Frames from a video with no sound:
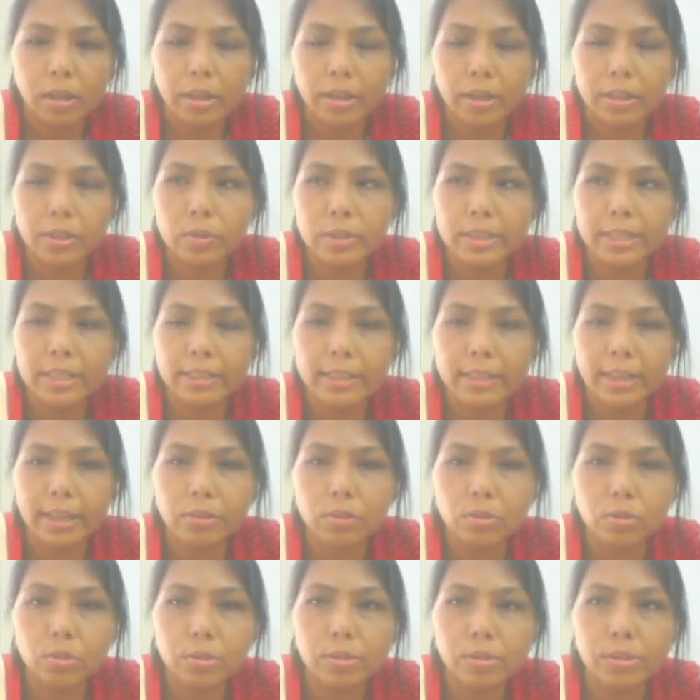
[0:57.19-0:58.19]
Using
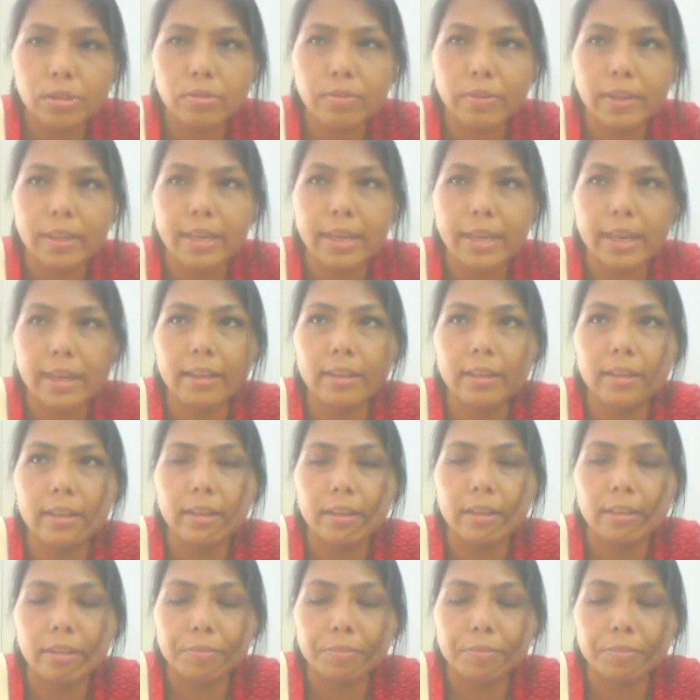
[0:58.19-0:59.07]
that tools, we can